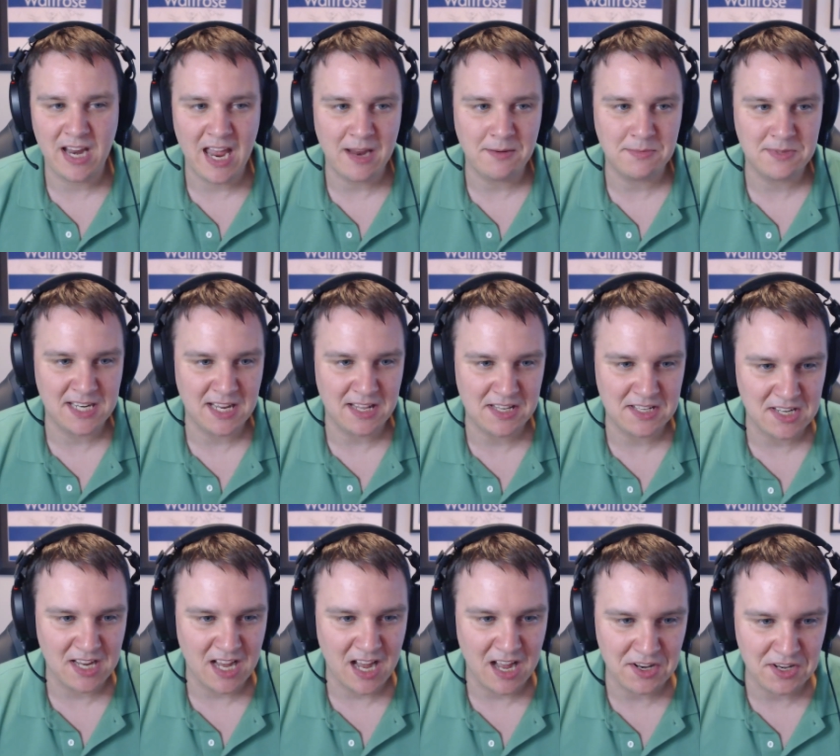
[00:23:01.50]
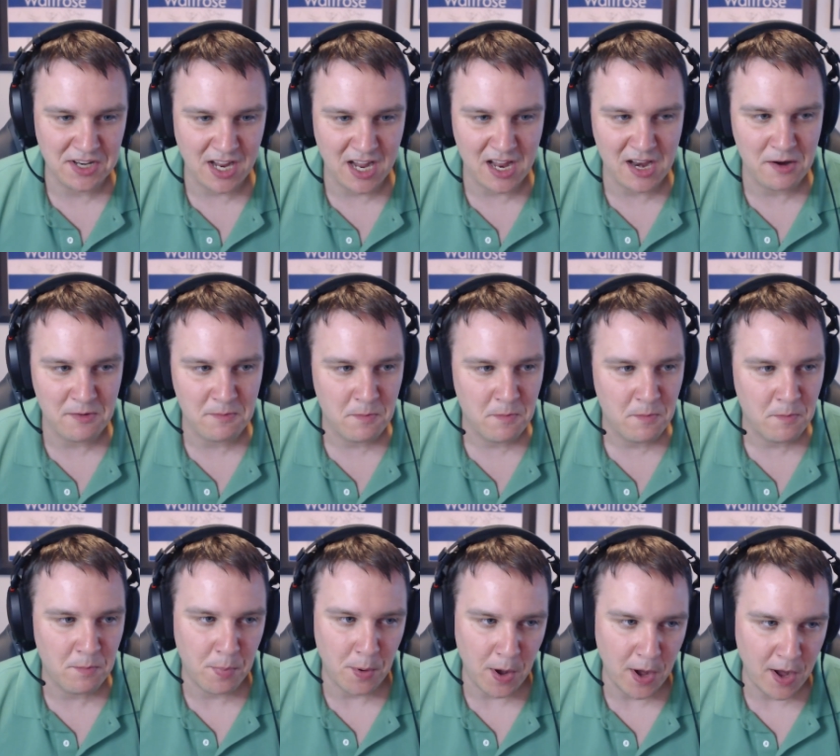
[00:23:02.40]
games to get this card done,
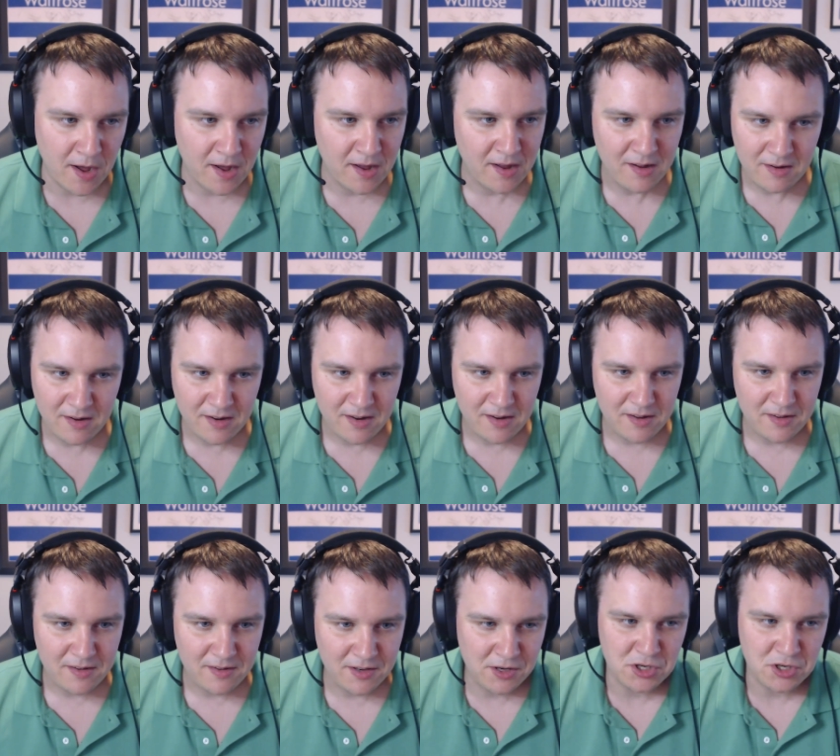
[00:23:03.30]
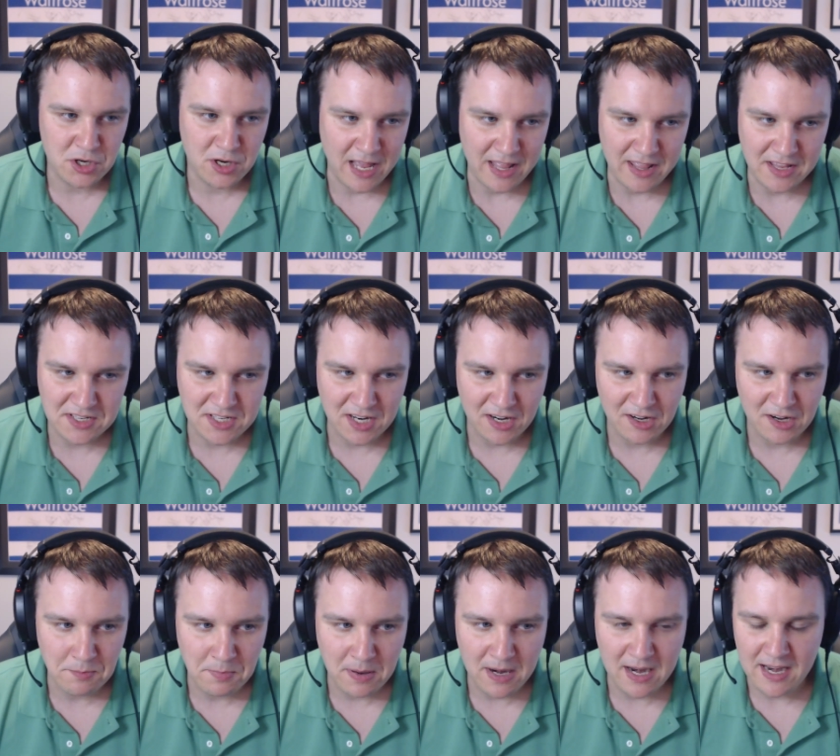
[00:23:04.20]
but you should get this done
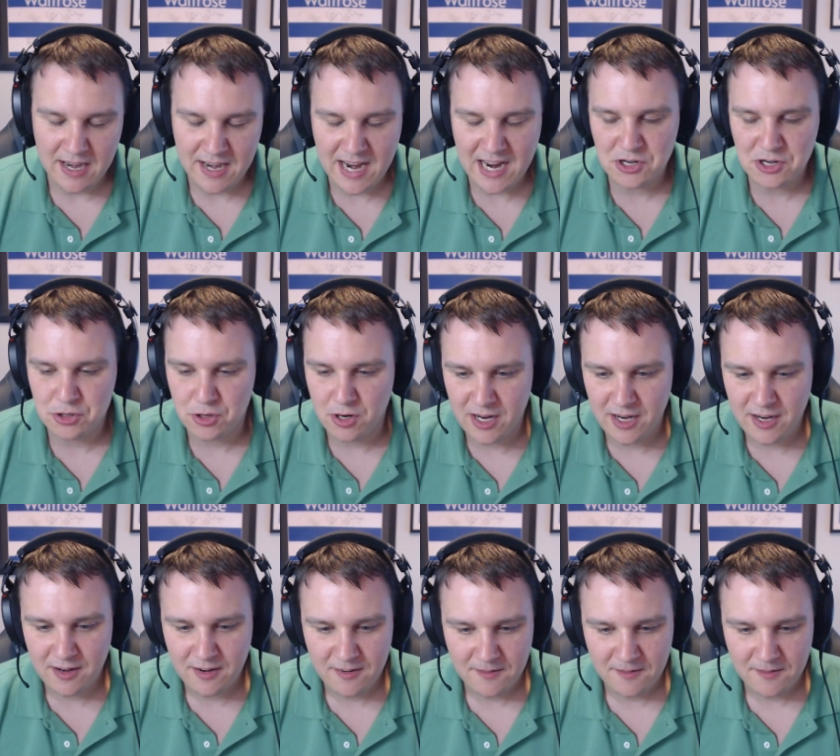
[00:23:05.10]
completely naturally.